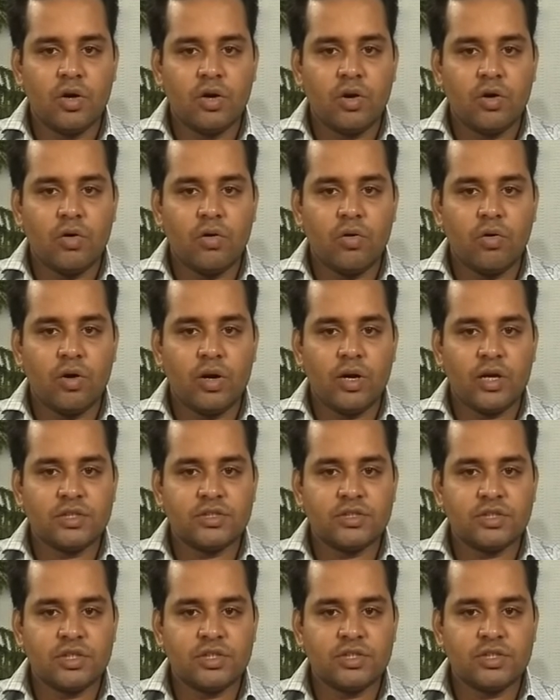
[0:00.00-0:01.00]
or are
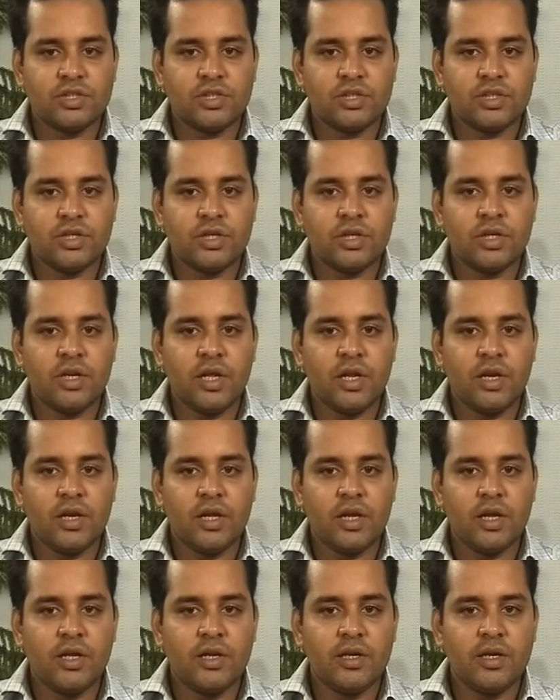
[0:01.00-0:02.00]
searching in an
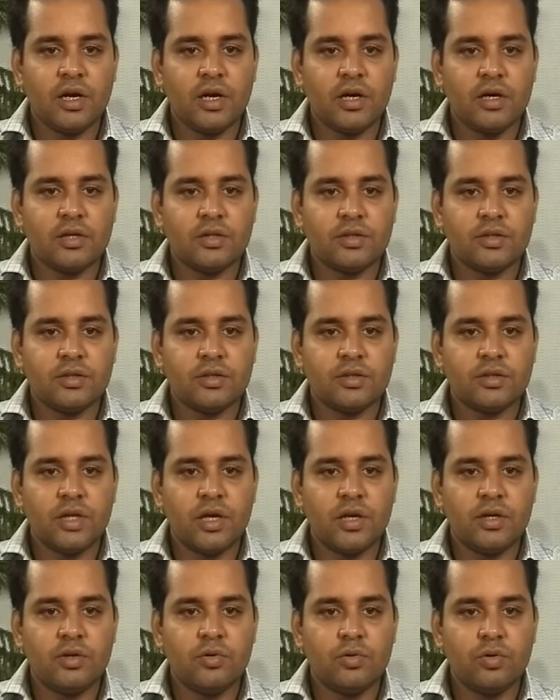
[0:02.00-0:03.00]
area
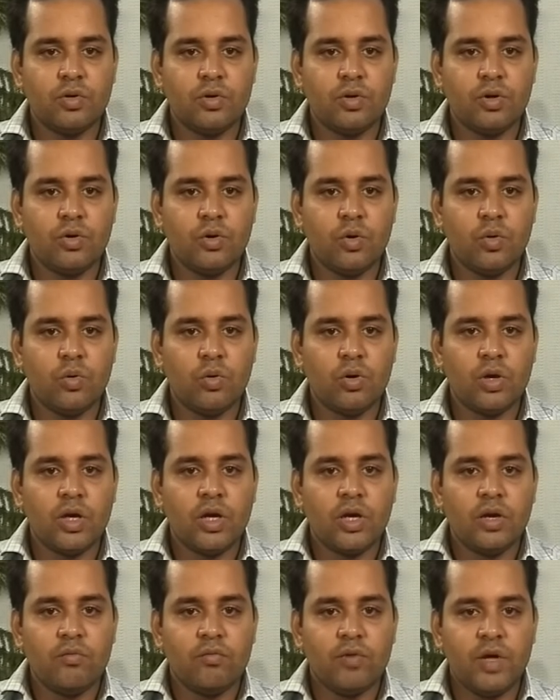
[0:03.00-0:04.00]
that you don't know
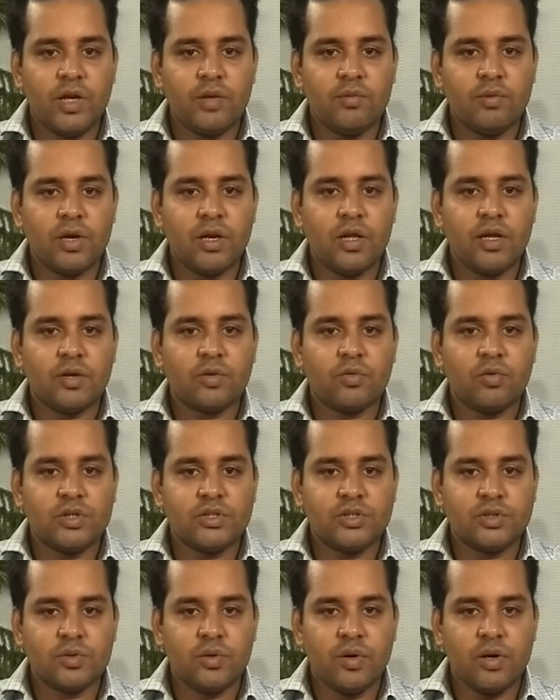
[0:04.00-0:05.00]
very well and
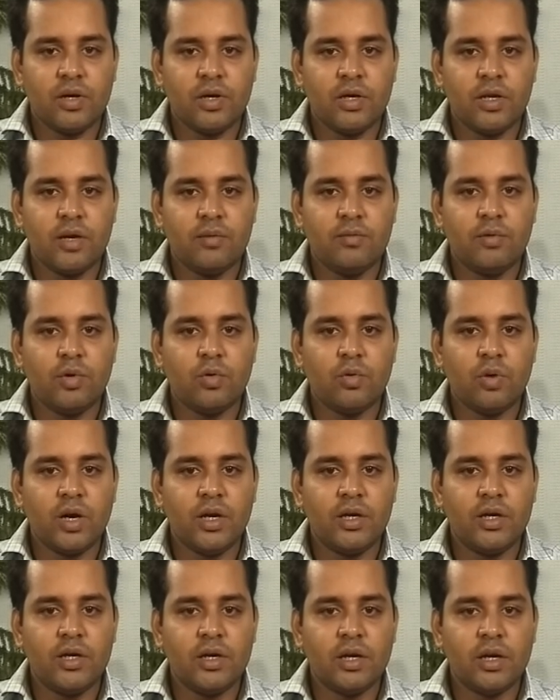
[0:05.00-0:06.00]
consequently have no
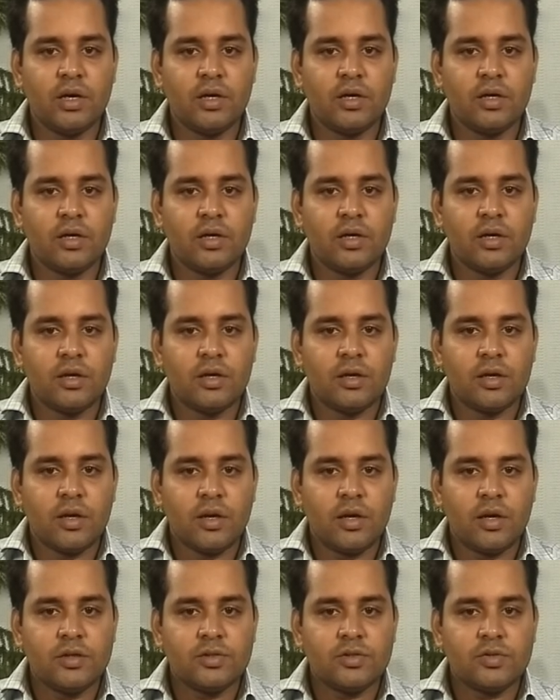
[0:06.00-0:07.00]
idea as to